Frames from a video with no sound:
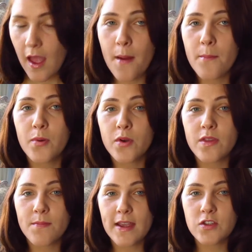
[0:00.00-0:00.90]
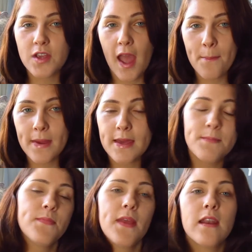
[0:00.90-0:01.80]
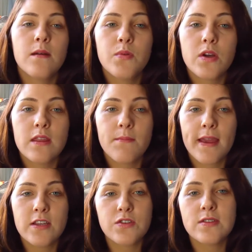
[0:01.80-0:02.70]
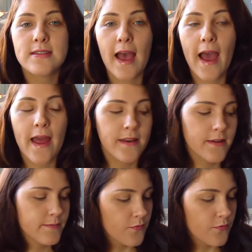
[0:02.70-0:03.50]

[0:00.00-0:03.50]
a book that made you happy and a book that made you sad.